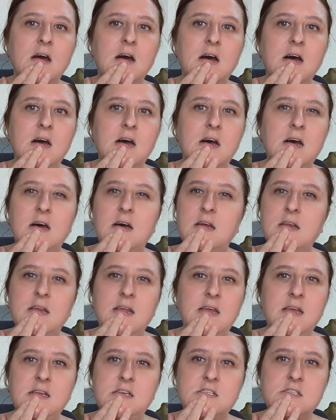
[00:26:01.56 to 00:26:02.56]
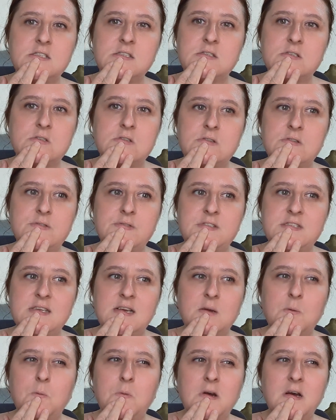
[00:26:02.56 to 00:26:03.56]
And he just sort of
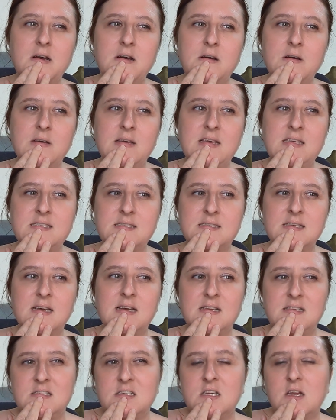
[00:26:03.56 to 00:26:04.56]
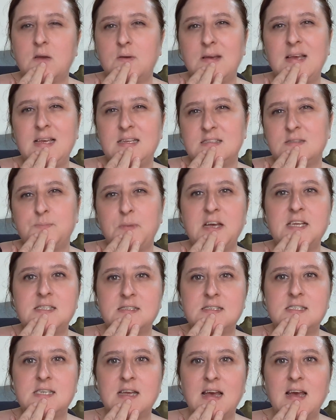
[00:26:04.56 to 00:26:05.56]
said, well, he said, you know, it's
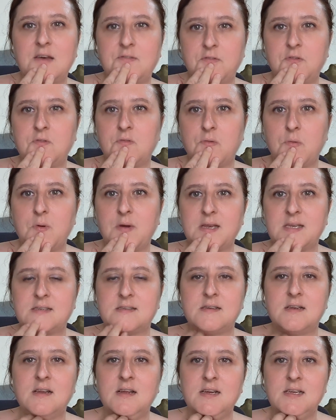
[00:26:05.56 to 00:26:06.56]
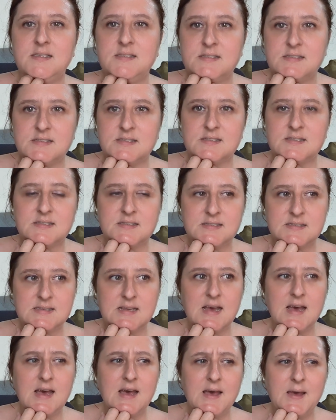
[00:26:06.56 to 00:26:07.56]
better to have a Rwandan licence.
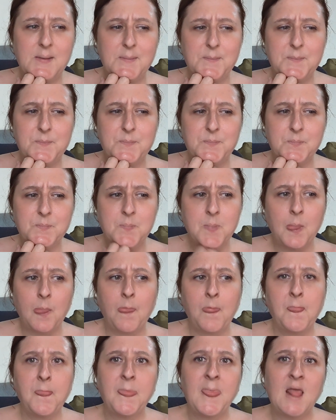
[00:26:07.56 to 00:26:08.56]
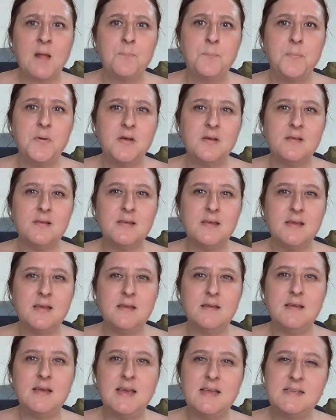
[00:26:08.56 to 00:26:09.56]
But
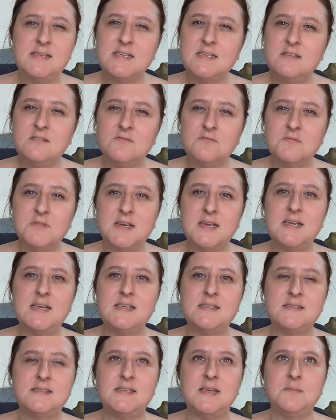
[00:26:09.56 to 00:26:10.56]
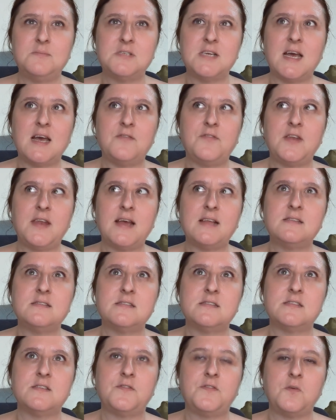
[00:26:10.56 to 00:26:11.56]
he didn't really seem to have an
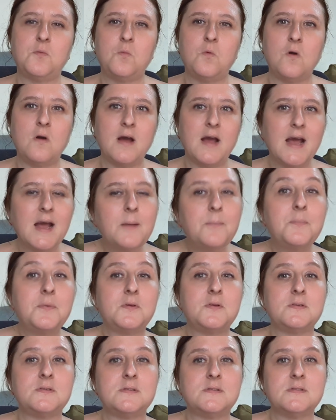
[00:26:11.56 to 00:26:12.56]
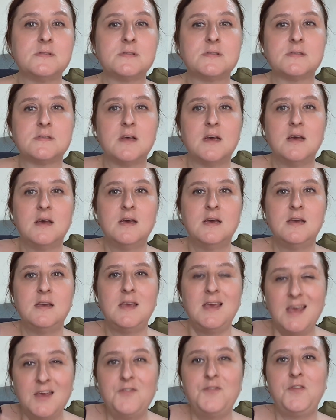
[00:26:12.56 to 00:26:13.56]
answer for what happens
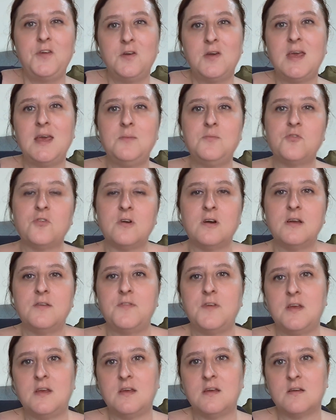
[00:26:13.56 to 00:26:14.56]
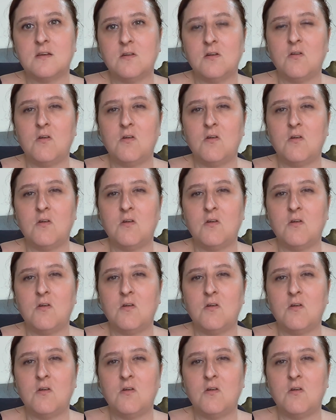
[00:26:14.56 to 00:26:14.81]
if you keep driving